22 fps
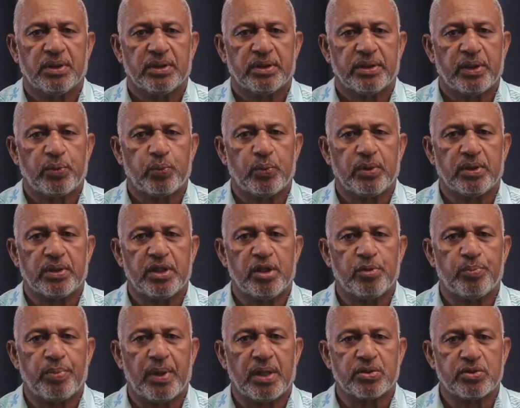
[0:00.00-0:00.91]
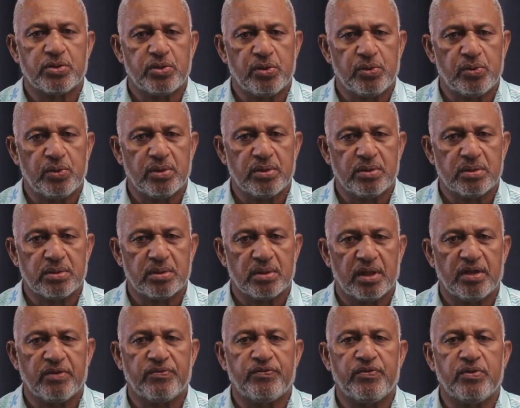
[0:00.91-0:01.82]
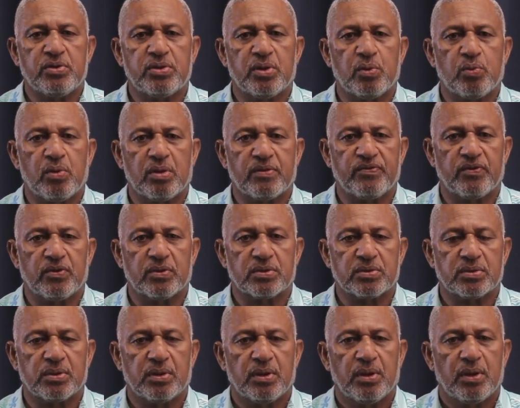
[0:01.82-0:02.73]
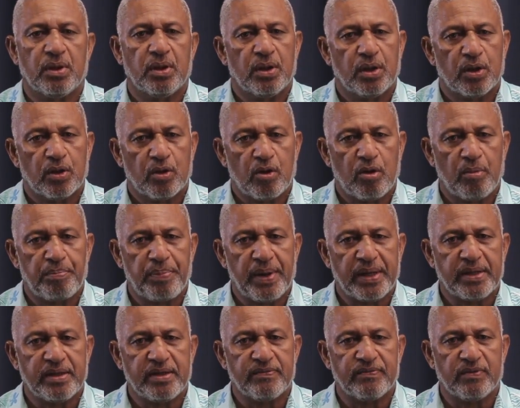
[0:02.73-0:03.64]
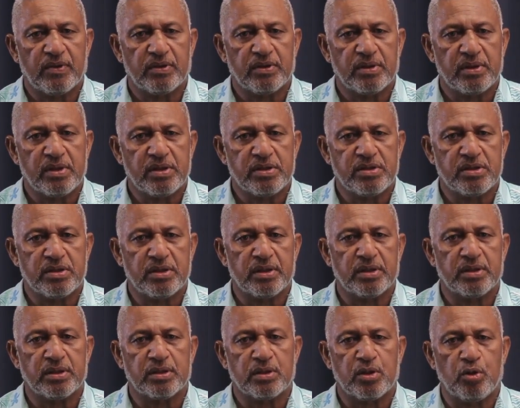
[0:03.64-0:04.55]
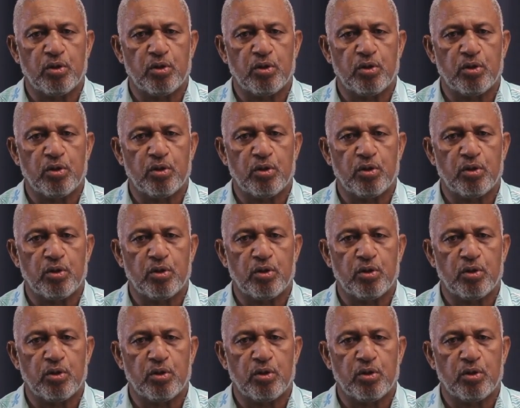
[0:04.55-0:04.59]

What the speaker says: that will keep our students and future workforce competitive on the regional and